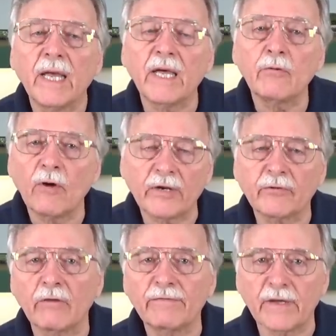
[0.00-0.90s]
and
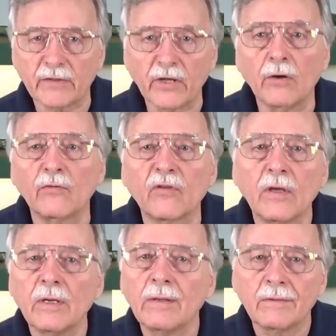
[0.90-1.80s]
retrofit those
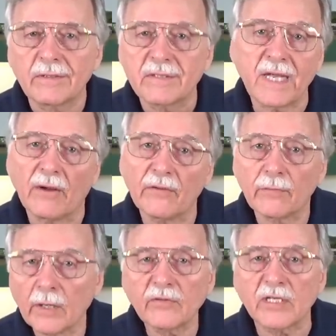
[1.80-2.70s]
down the
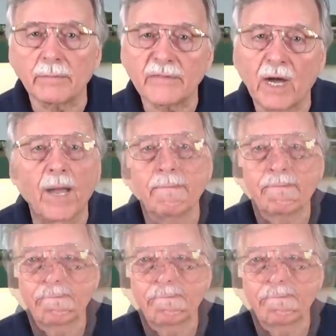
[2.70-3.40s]
road sometime.